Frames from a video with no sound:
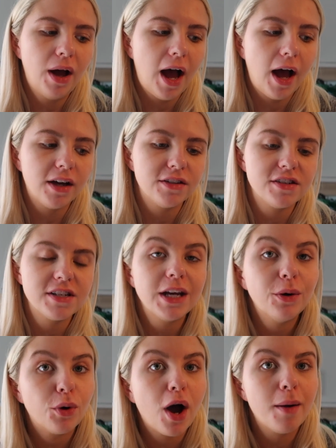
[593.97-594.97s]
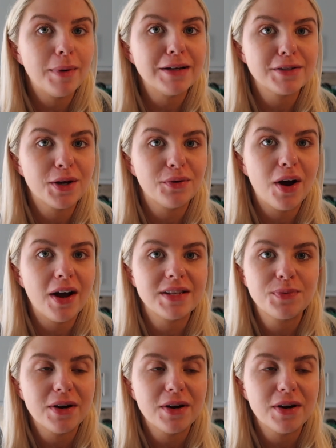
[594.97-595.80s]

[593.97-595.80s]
and it will come out so nice.